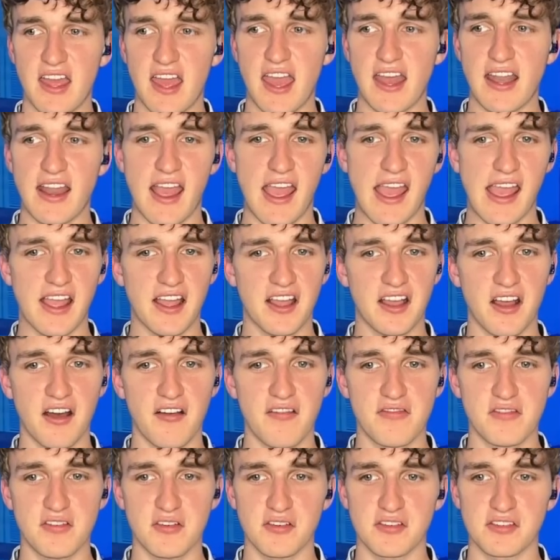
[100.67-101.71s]
and
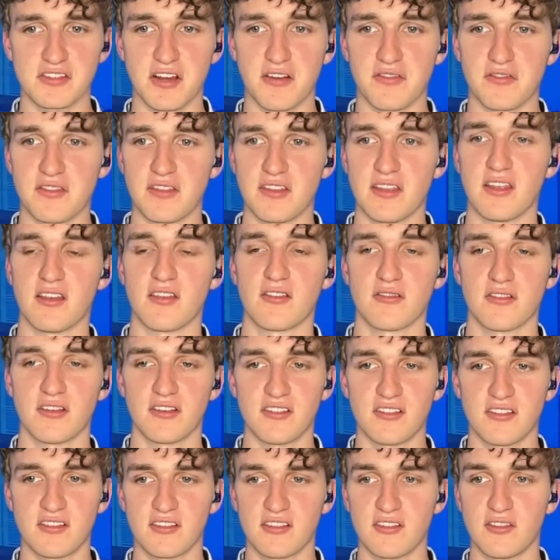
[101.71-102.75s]
handcuffed herself to the
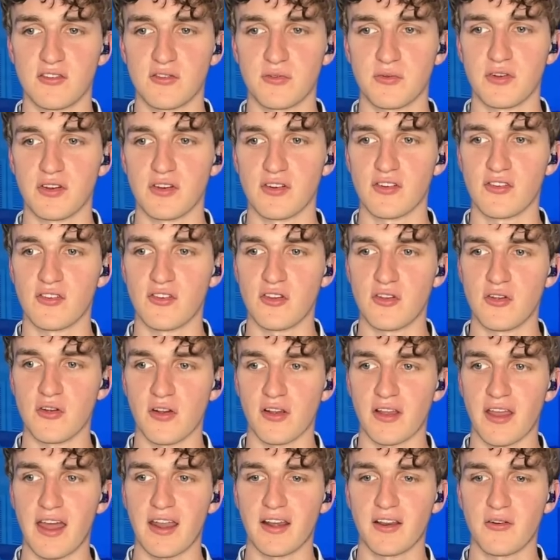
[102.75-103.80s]
entrance to Twitter's New
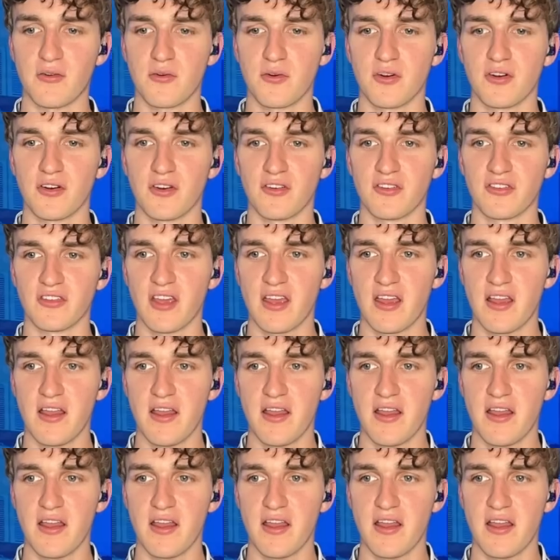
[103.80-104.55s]
York headquarters.